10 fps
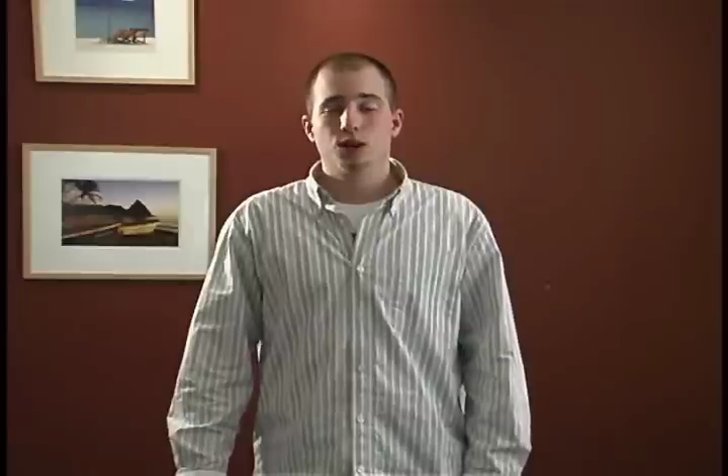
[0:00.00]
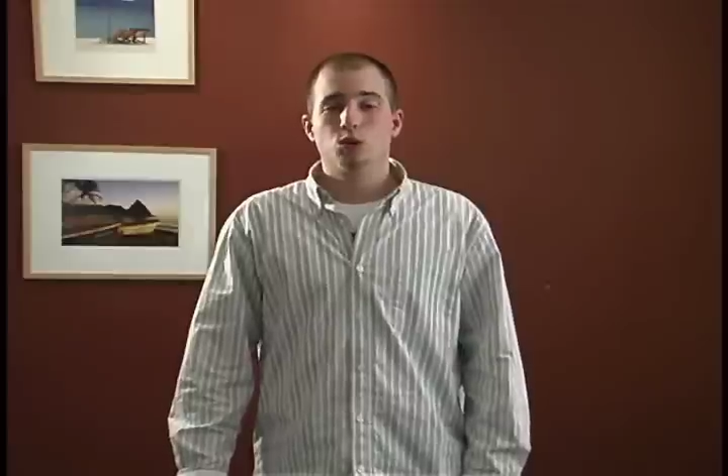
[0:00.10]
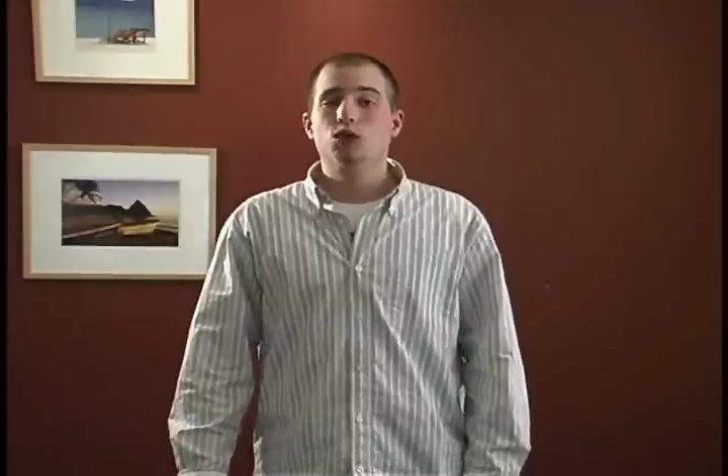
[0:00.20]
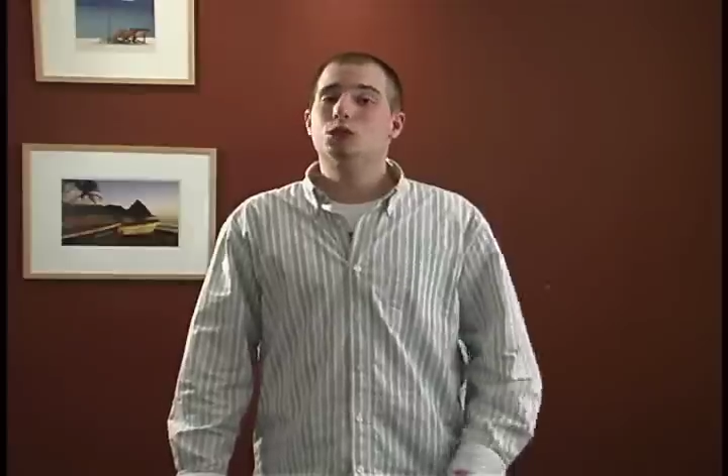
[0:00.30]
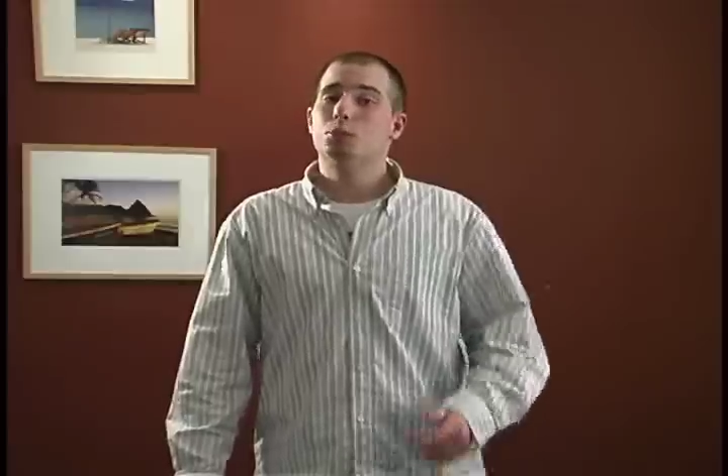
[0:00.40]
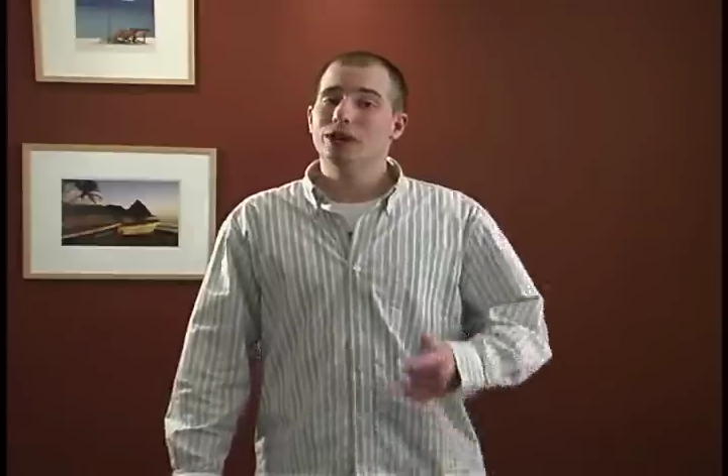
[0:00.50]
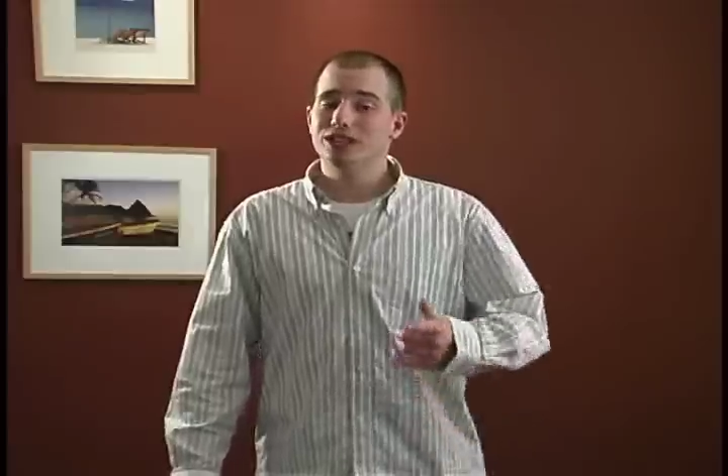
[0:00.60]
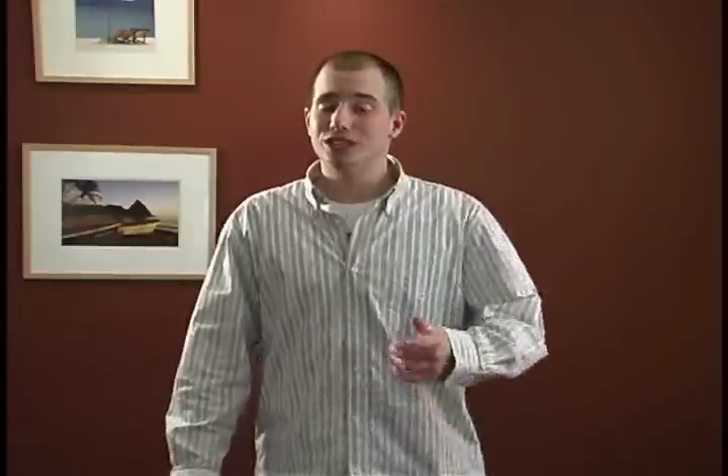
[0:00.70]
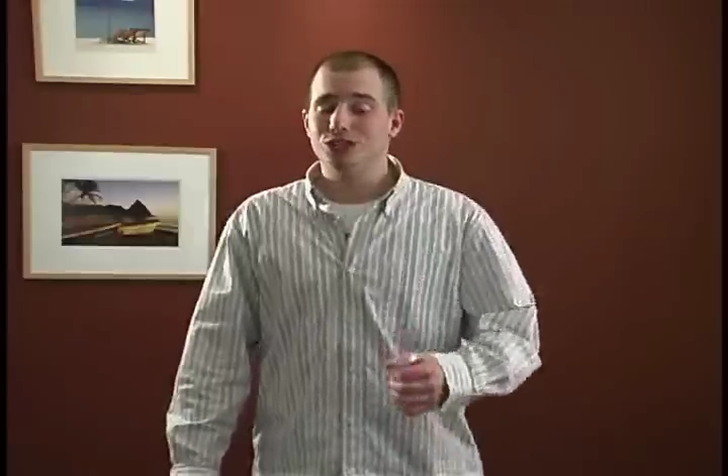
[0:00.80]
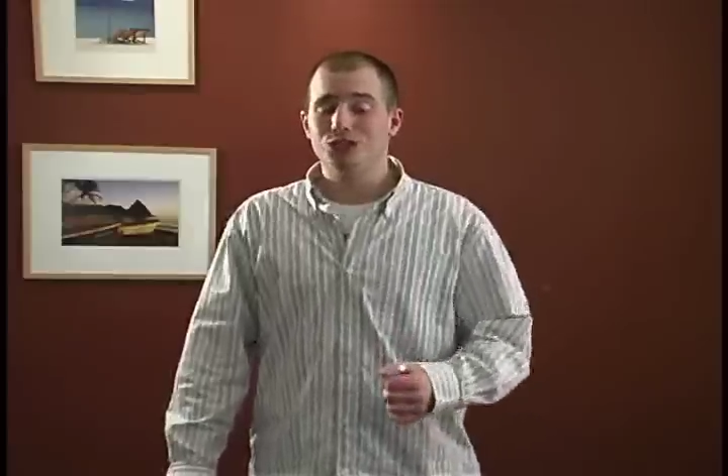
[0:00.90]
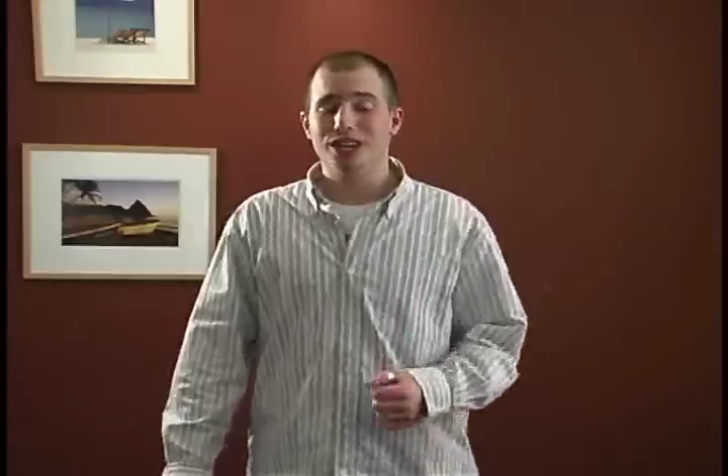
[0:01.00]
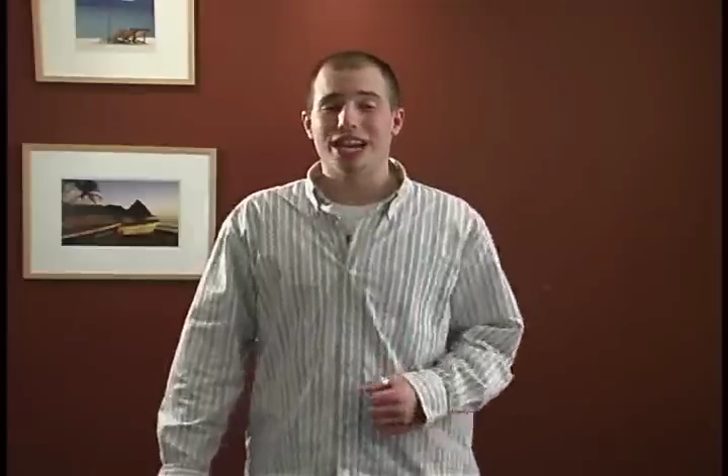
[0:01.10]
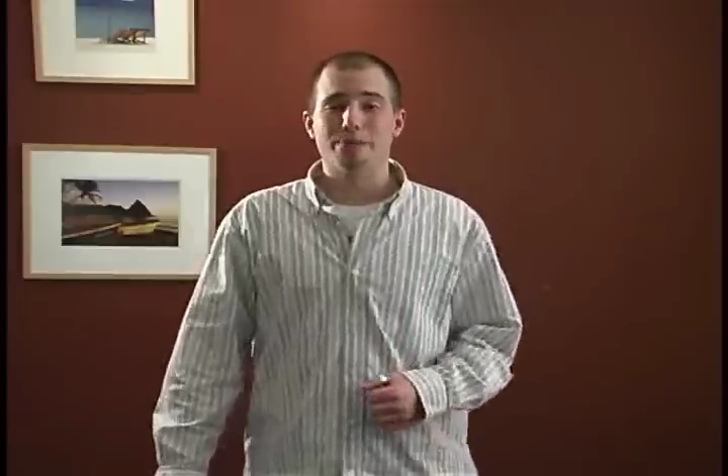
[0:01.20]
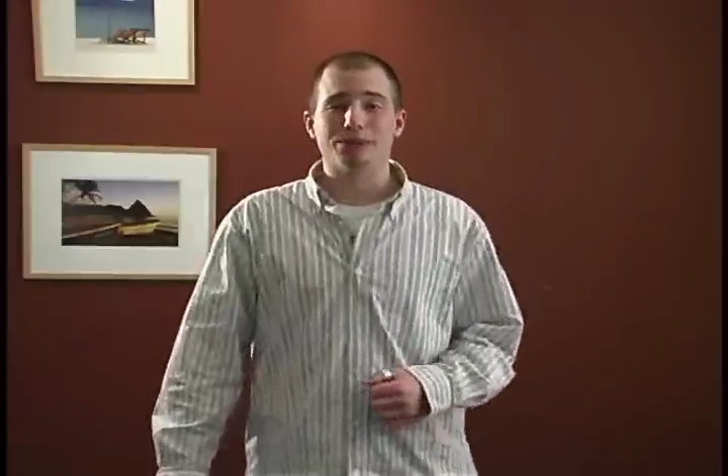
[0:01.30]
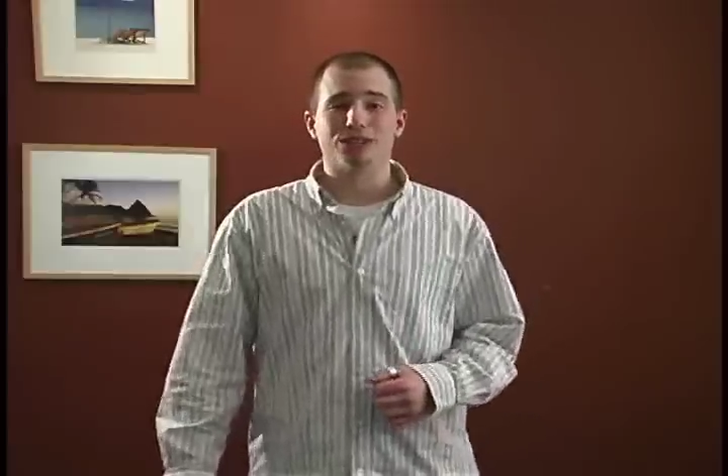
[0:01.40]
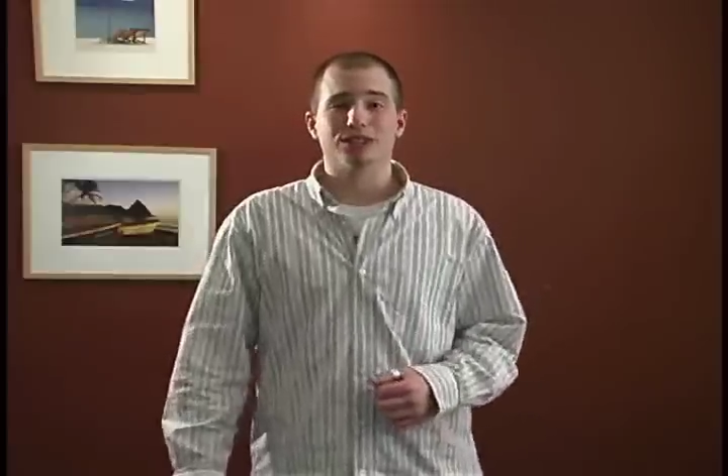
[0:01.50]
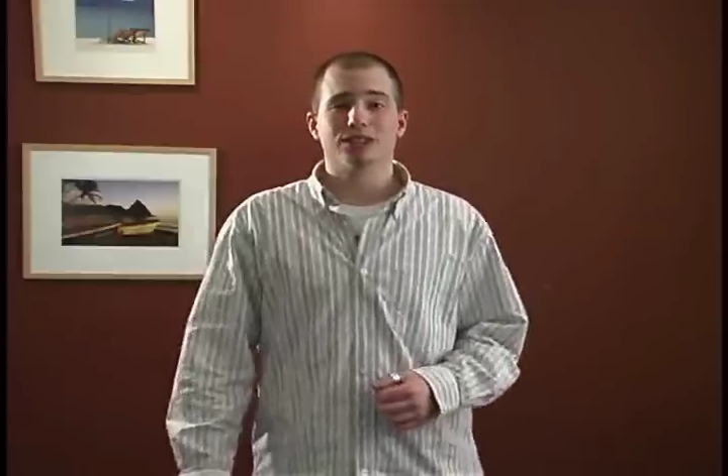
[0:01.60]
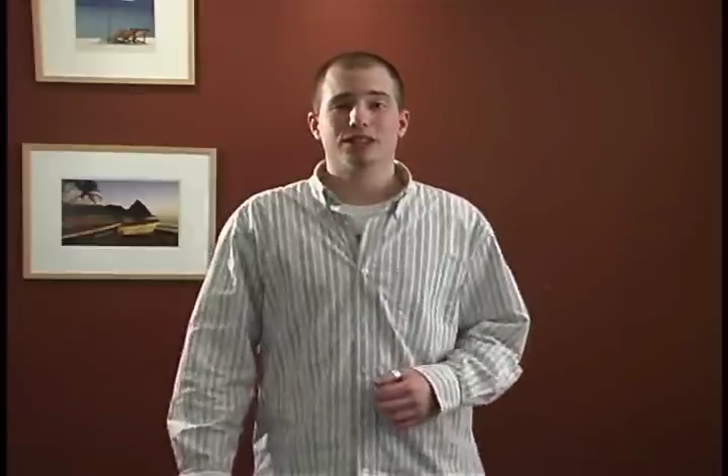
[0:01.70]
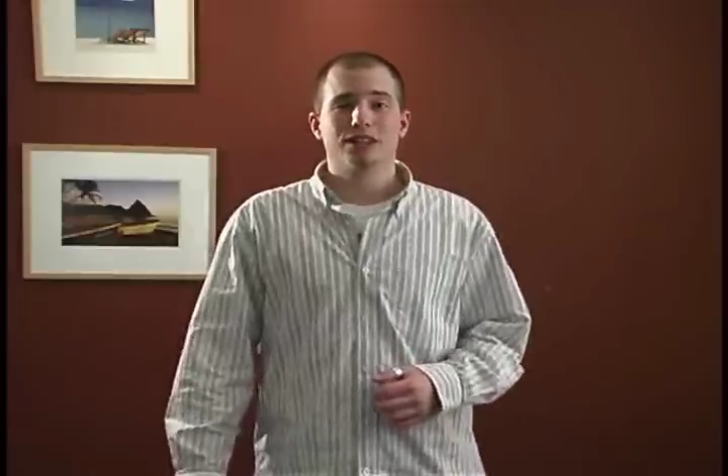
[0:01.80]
Which brings us to the aperture.